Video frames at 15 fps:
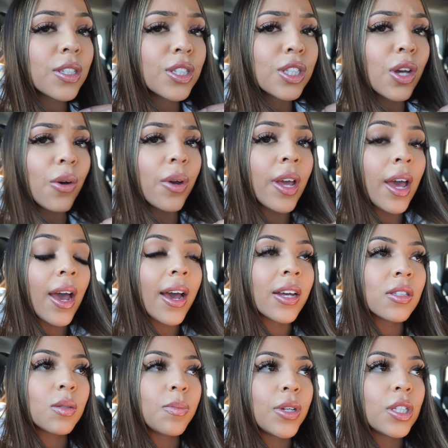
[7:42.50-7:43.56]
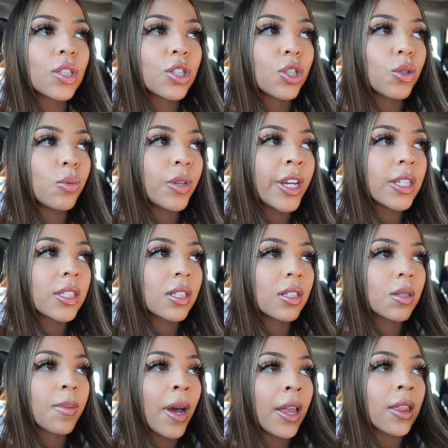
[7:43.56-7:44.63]
So it has been two weeks
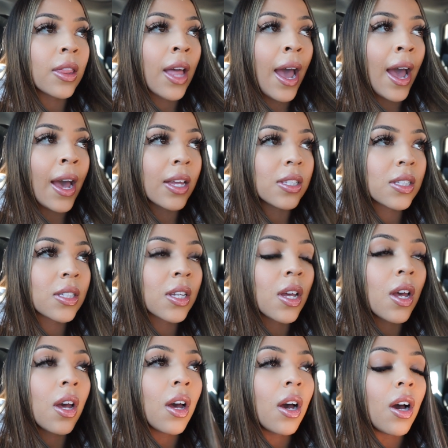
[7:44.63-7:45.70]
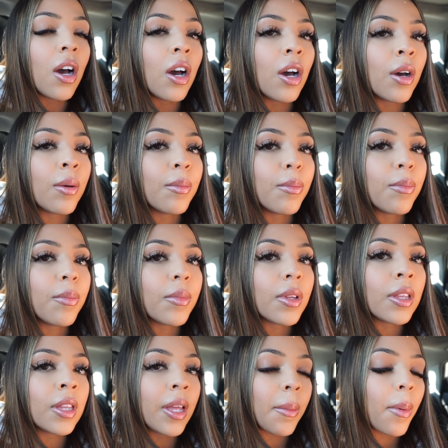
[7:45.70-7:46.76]
since my last um,
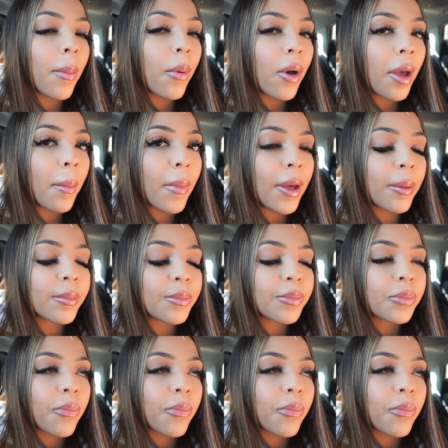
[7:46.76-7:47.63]
lip appointment.